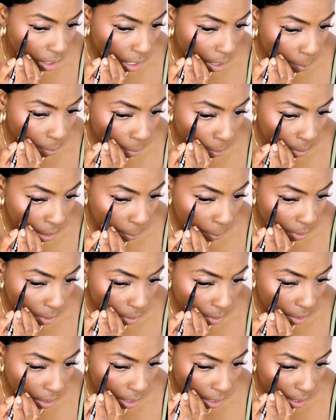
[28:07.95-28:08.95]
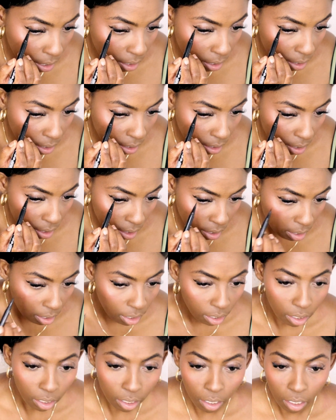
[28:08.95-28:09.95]
I'm gonna blame it on that.
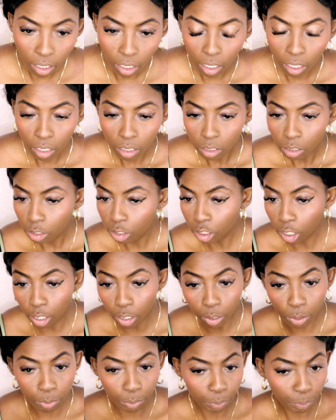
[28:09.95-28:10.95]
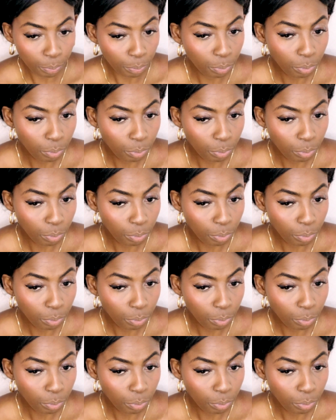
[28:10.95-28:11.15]
So,